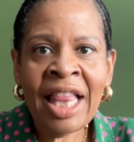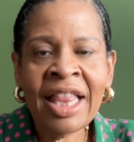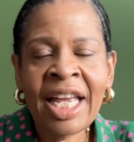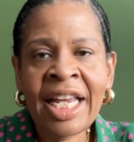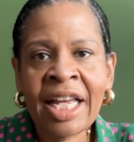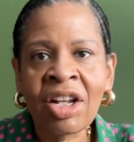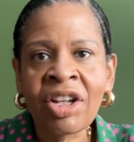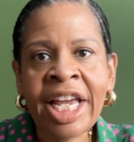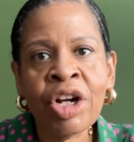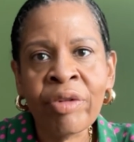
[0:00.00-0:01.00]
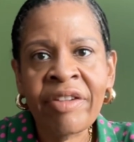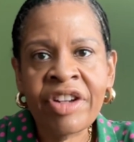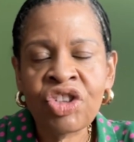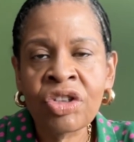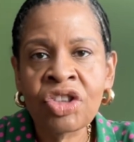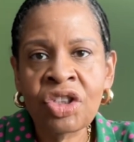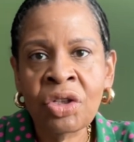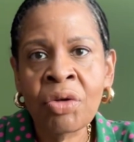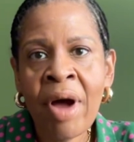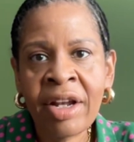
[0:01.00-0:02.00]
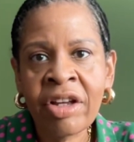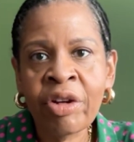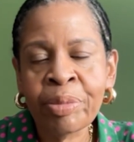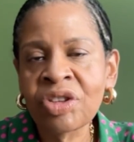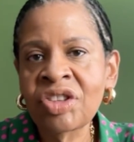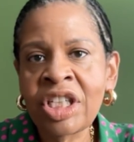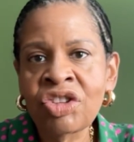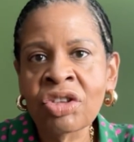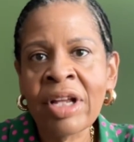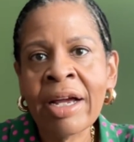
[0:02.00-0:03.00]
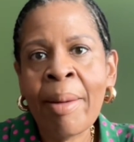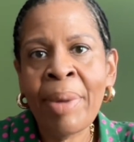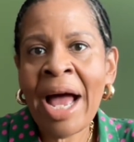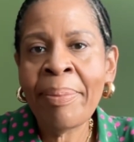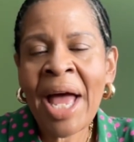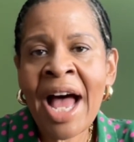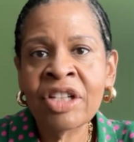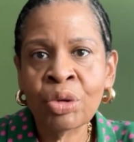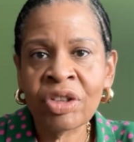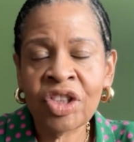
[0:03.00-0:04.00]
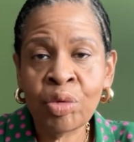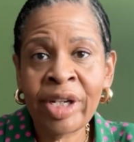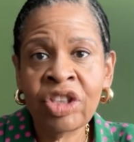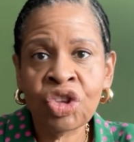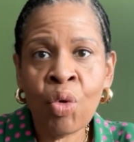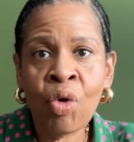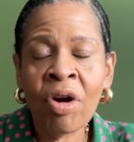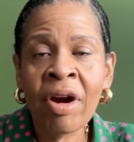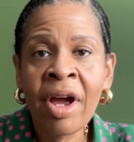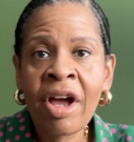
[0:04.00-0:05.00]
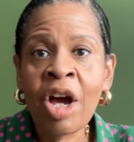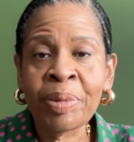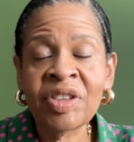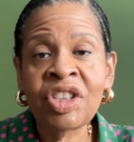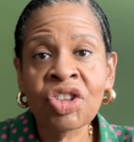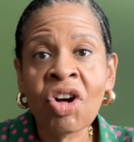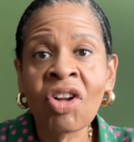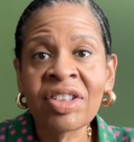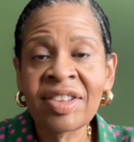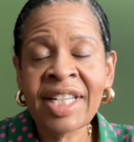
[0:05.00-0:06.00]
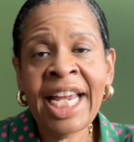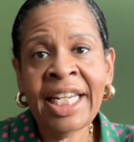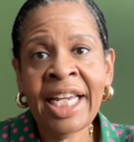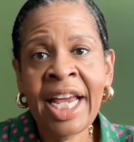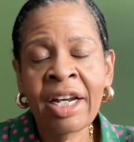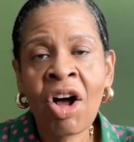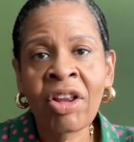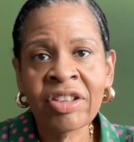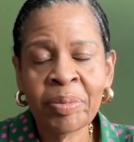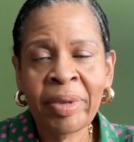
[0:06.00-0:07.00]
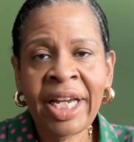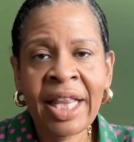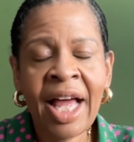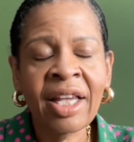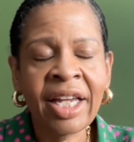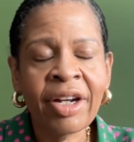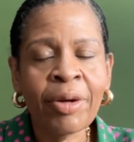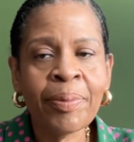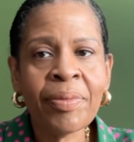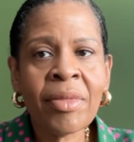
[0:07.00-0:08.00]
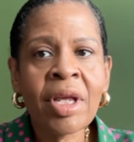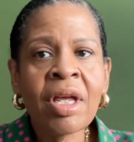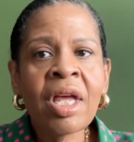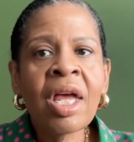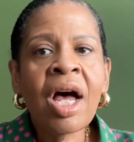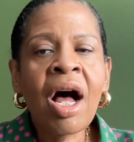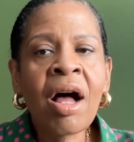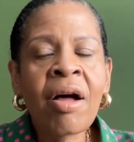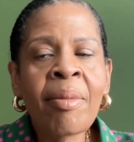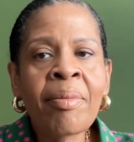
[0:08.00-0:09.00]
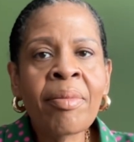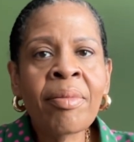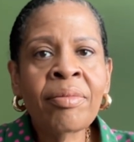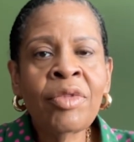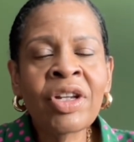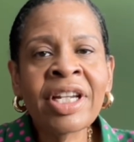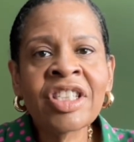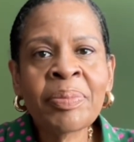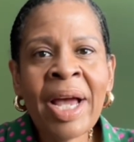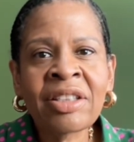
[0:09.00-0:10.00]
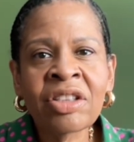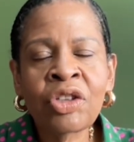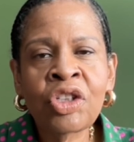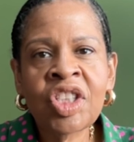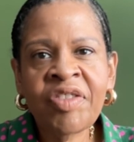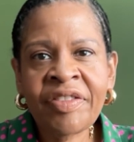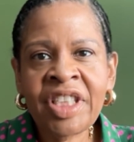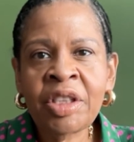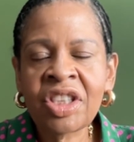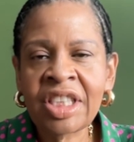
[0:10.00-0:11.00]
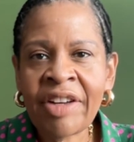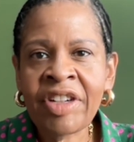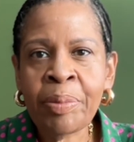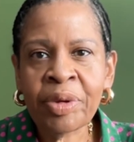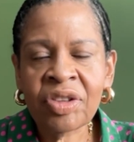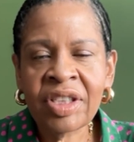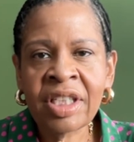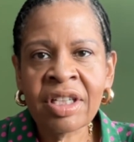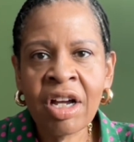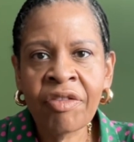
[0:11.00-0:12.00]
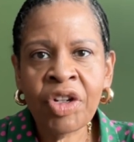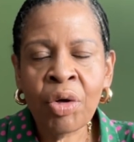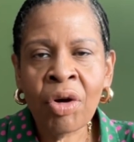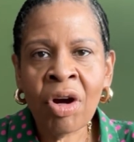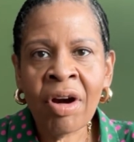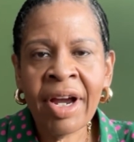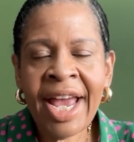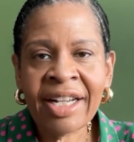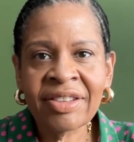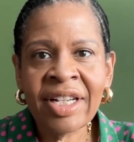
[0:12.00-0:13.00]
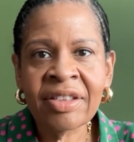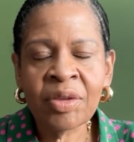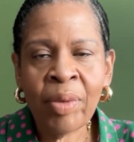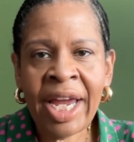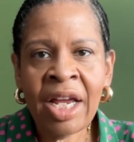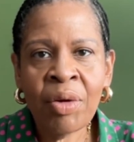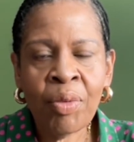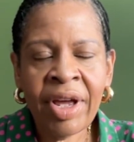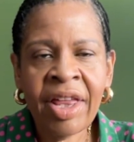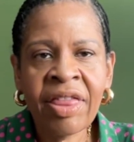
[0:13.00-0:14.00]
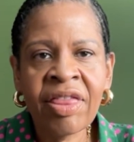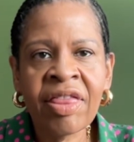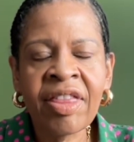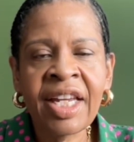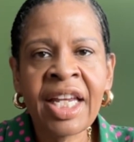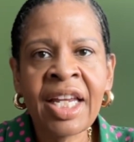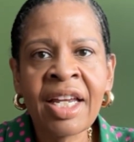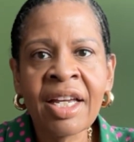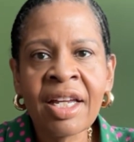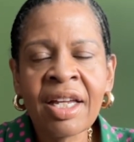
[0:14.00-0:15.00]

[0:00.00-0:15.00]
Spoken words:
and then get a later revision to another procedure like a bypass or a switch or a procedure called a SATI, and I'll explain that later. You can expect to lose 50 to 70% of your excess weight with the